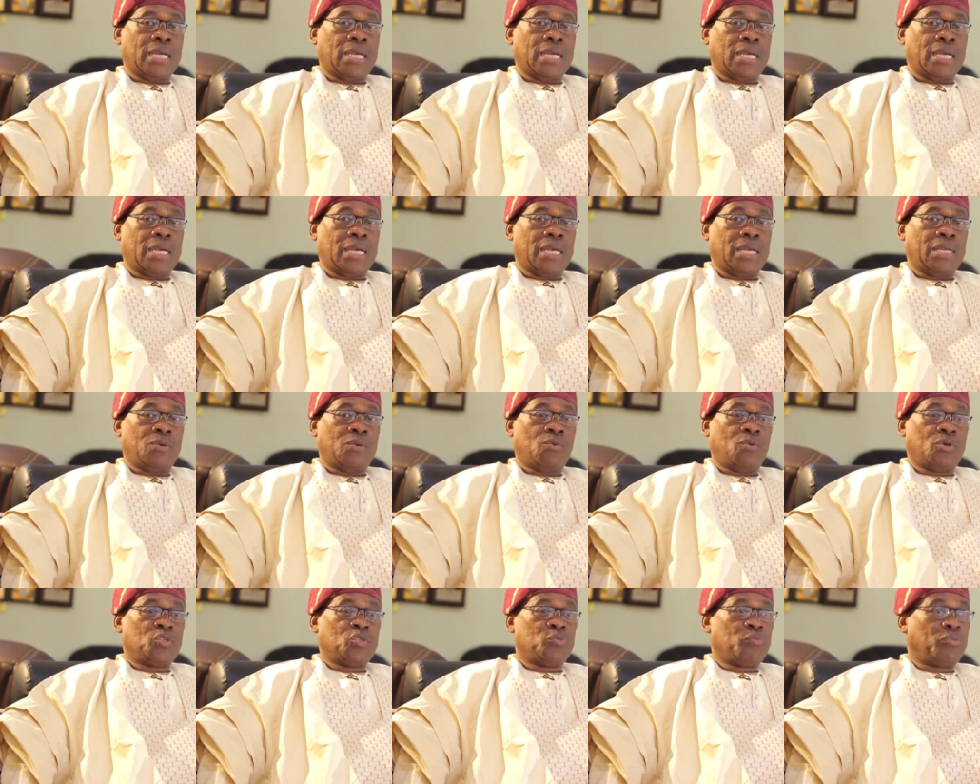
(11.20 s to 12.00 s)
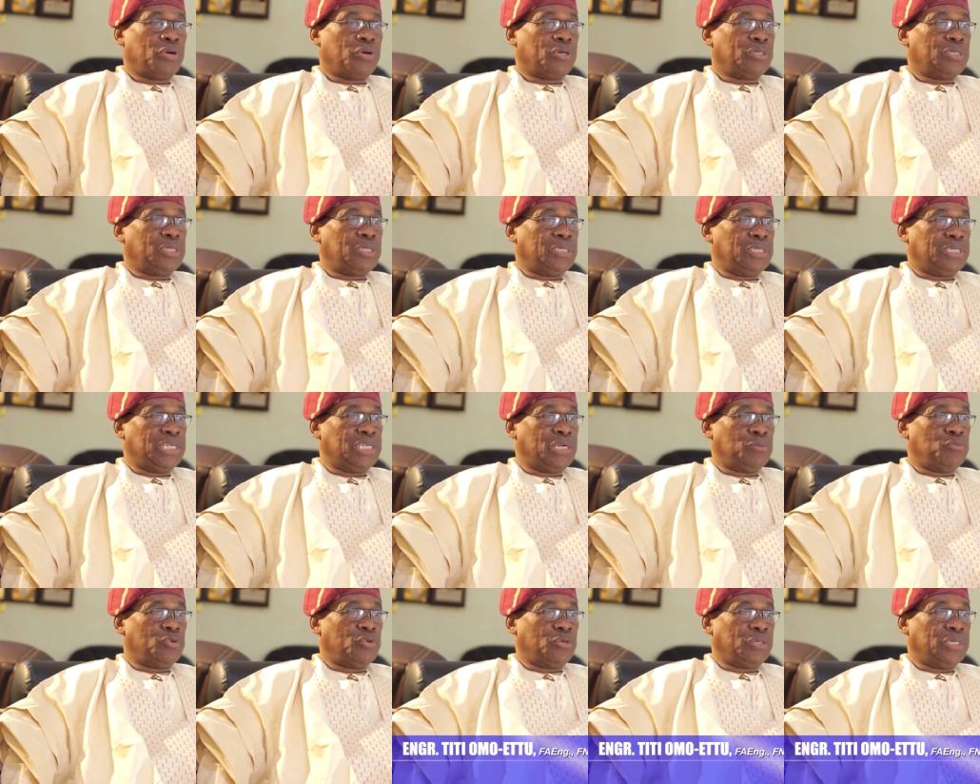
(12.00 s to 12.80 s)
I was born in
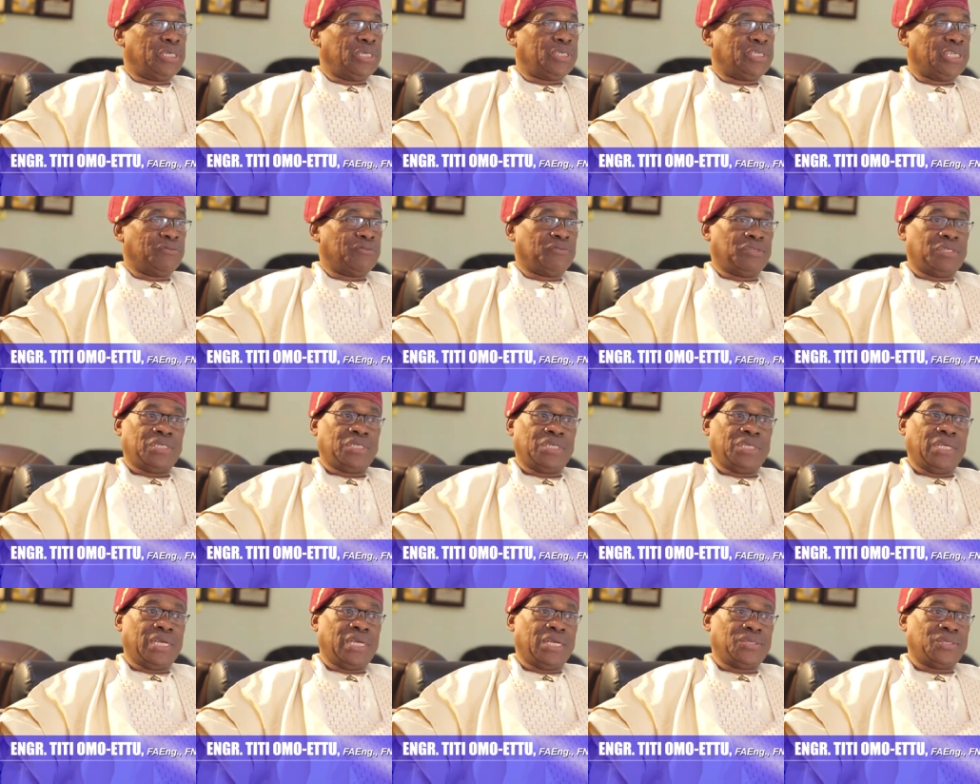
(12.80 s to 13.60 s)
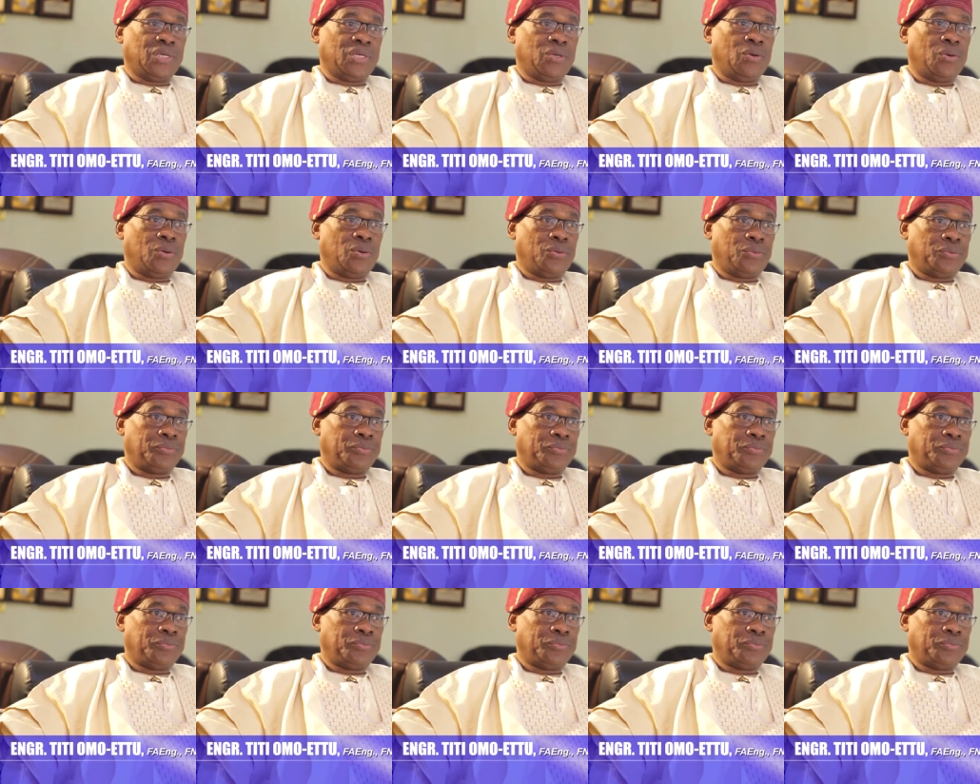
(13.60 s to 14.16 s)
Ijebu-Ode 70 years ago.